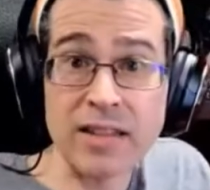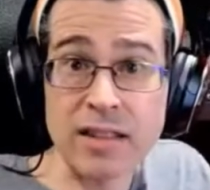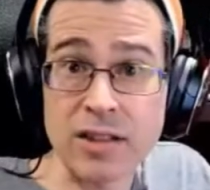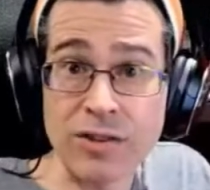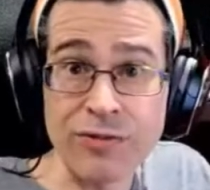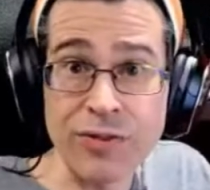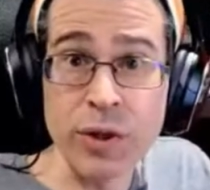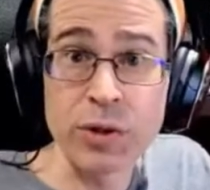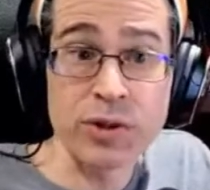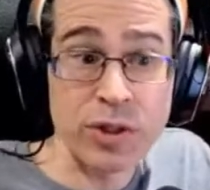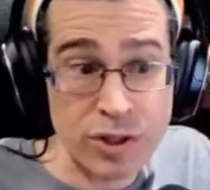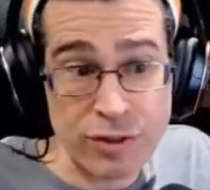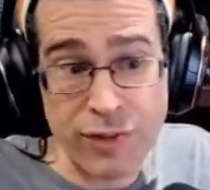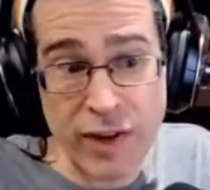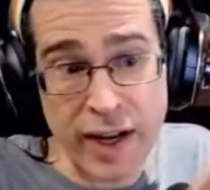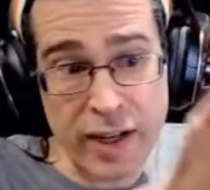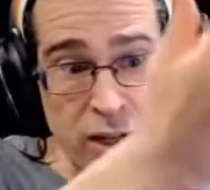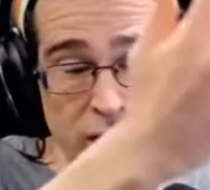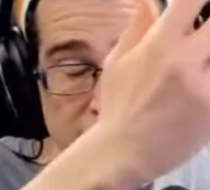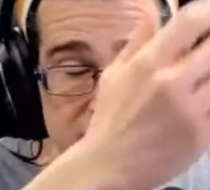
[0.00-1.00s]
as a filter to
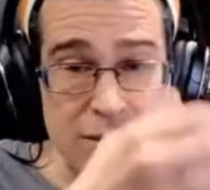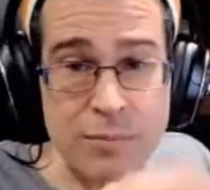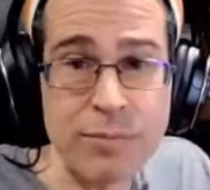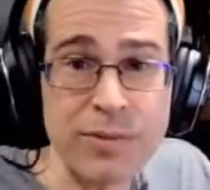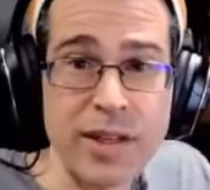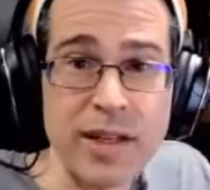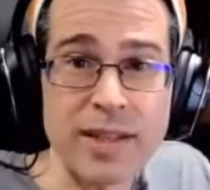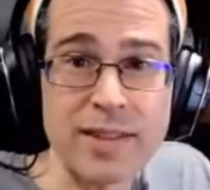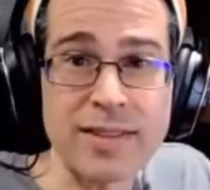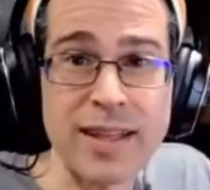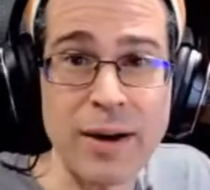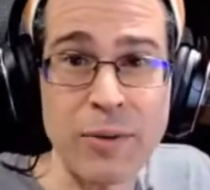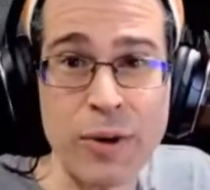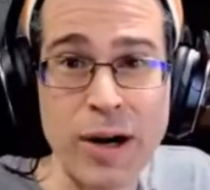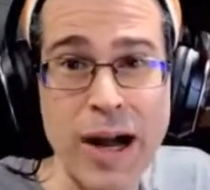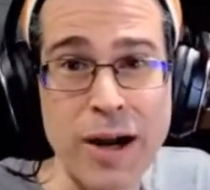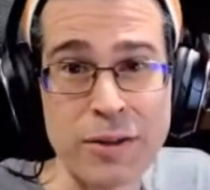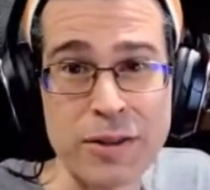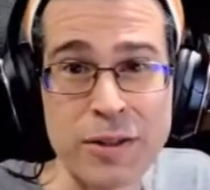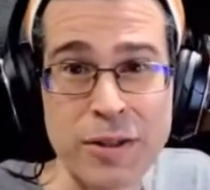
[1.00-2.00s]
find awesome things that were
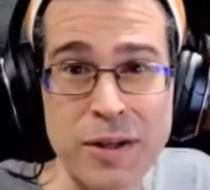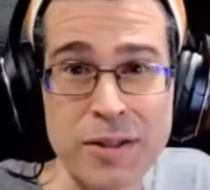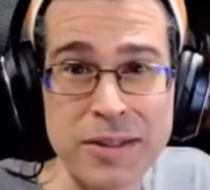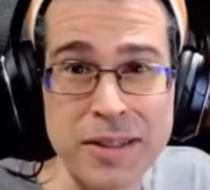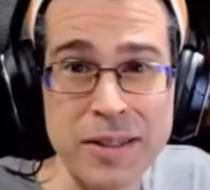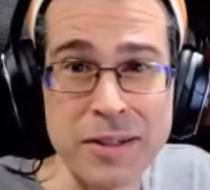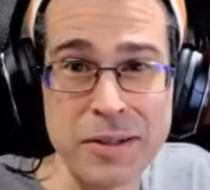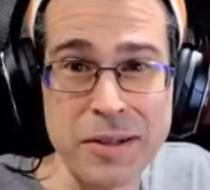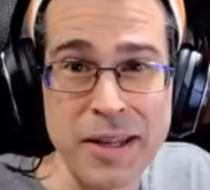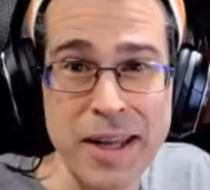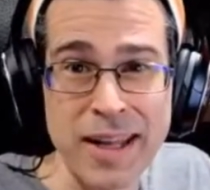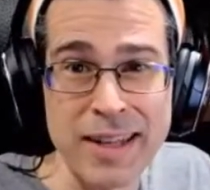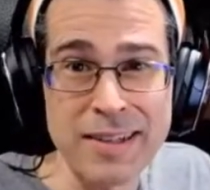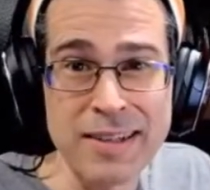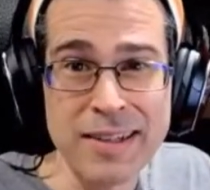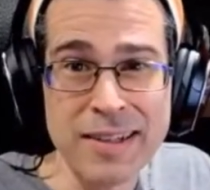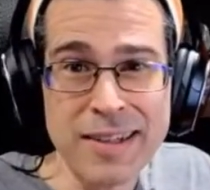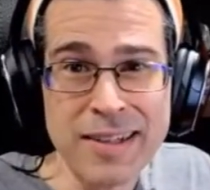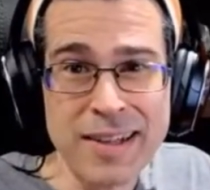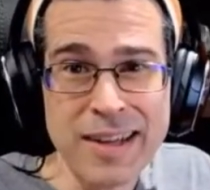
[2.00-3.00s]
out there on the internet
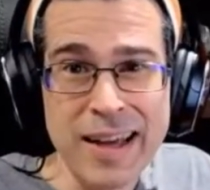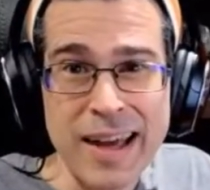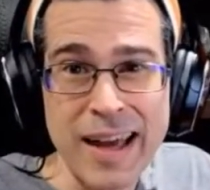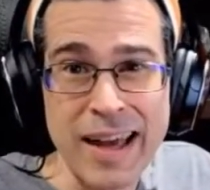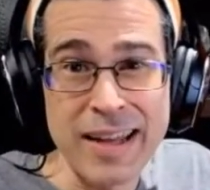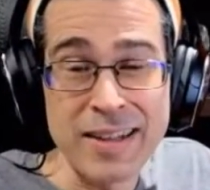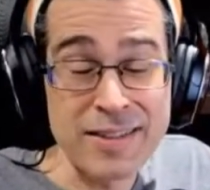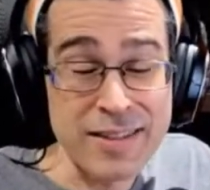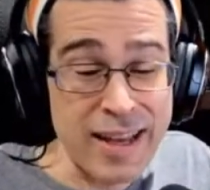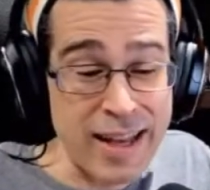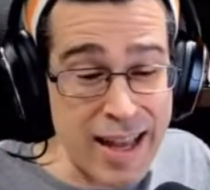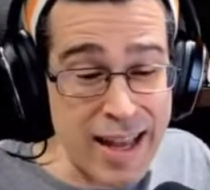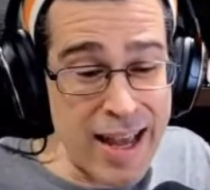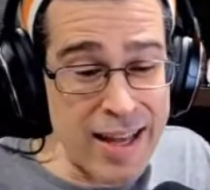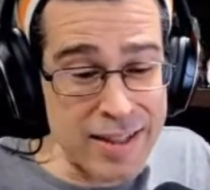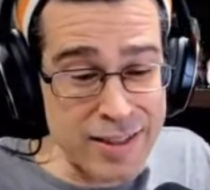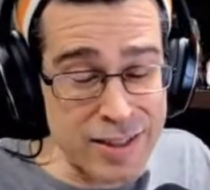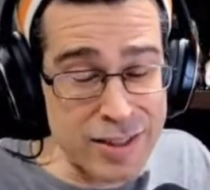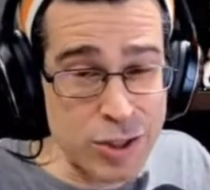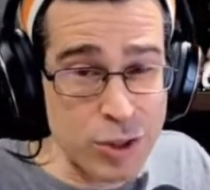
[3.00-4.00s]
and say,
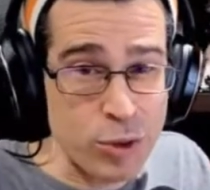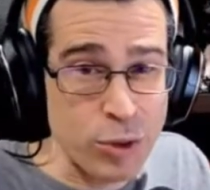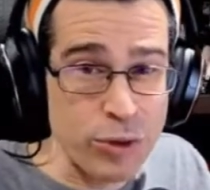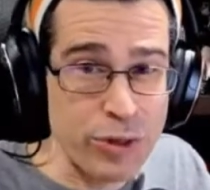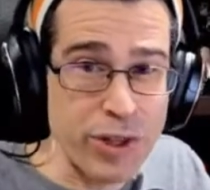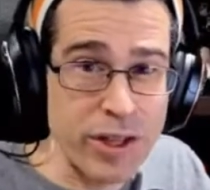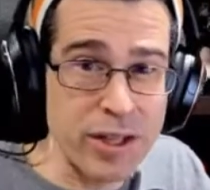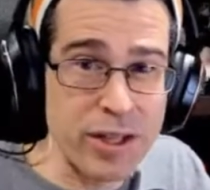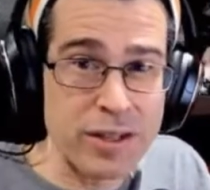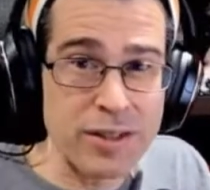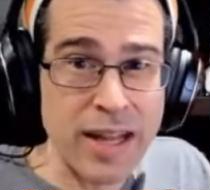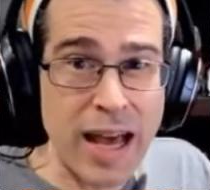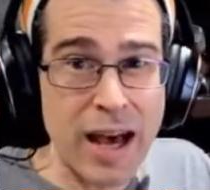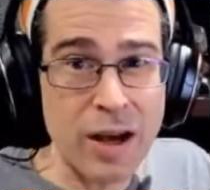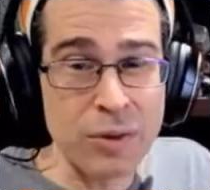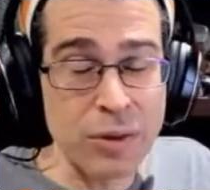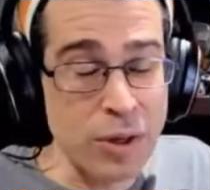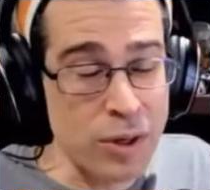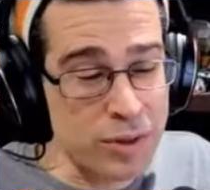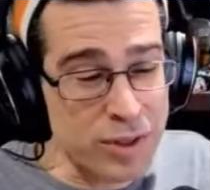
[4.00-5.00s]
hey, this is a cool thing you
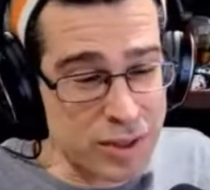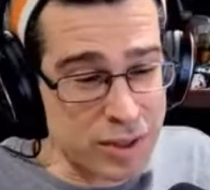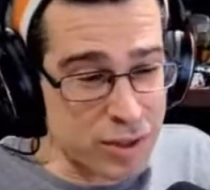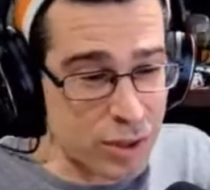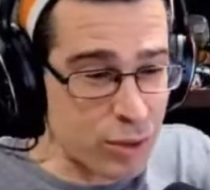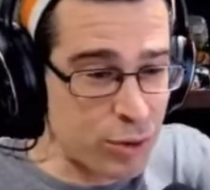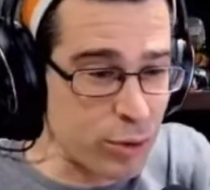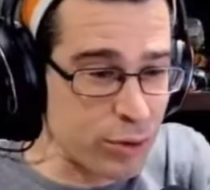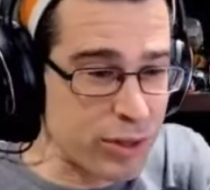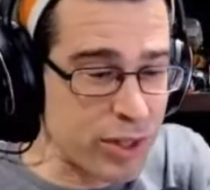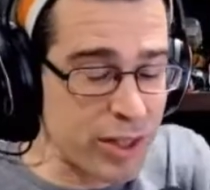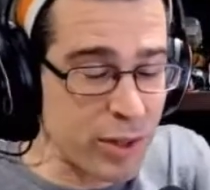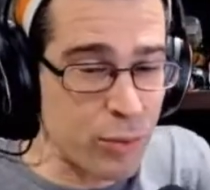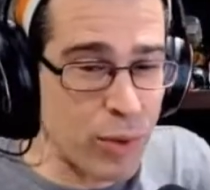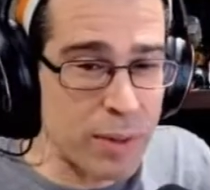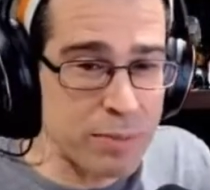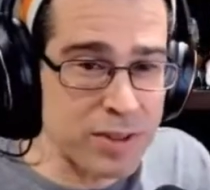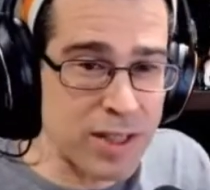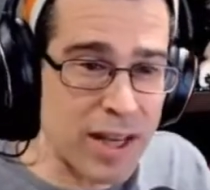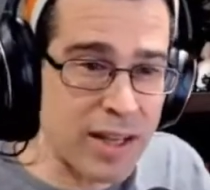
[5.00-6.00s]
download. This is a cool
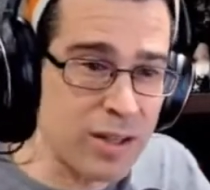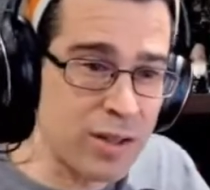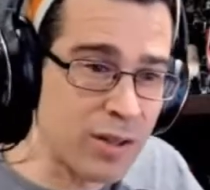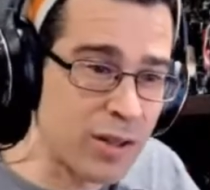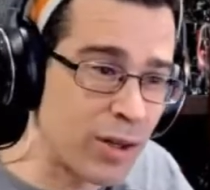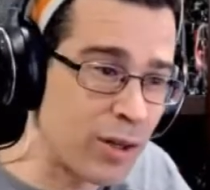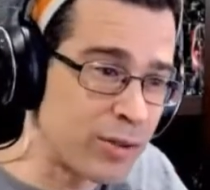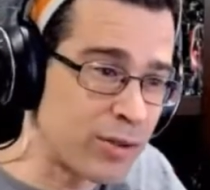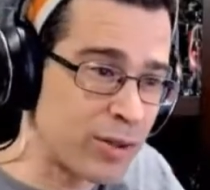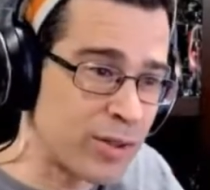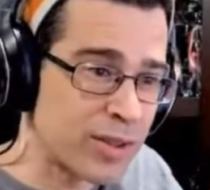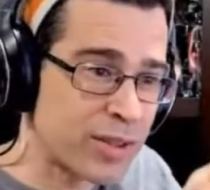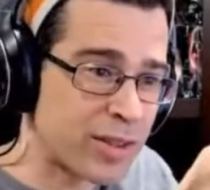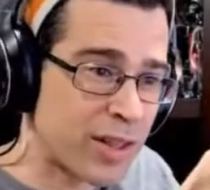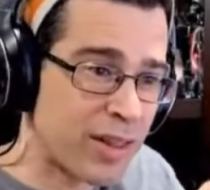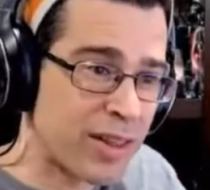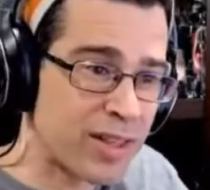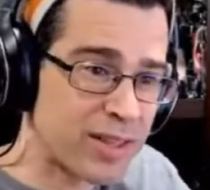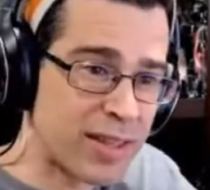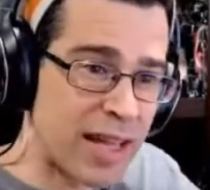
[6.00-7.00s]
website you can go to. This
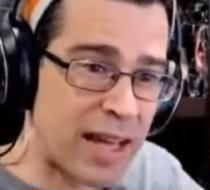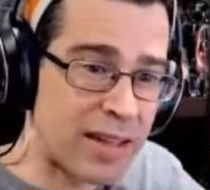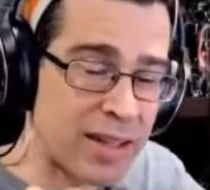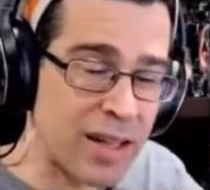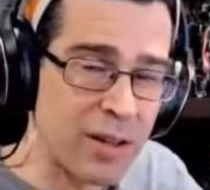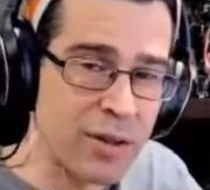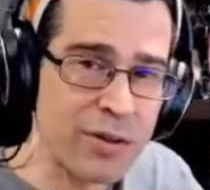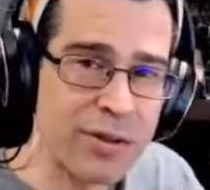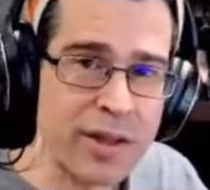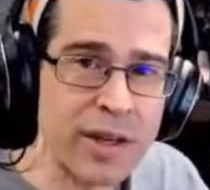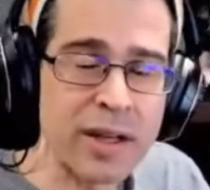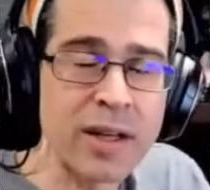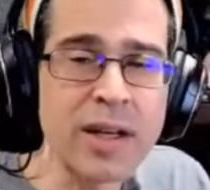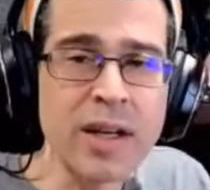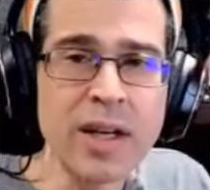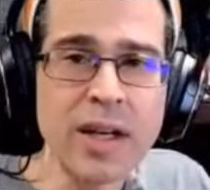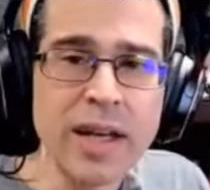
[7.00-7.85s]
is this, that, and the other thing.